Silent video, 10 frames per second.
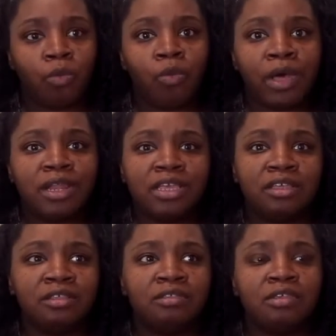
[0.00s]
What
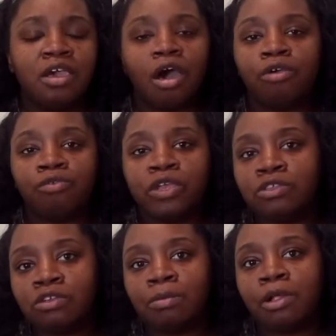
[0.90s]
is a
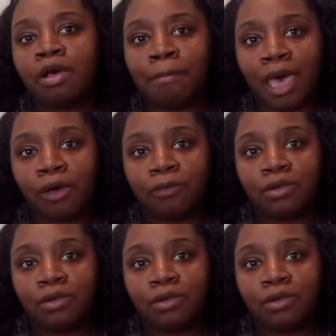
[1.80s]
reasonable amount?